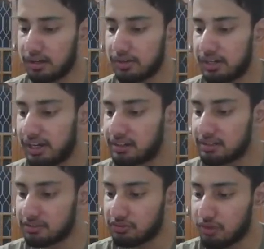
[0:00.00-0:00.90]
relate
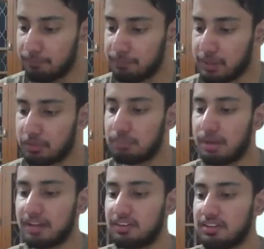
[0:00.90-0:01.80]
this form to the
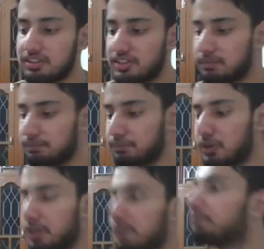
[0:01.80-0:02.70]
binary search. Okay,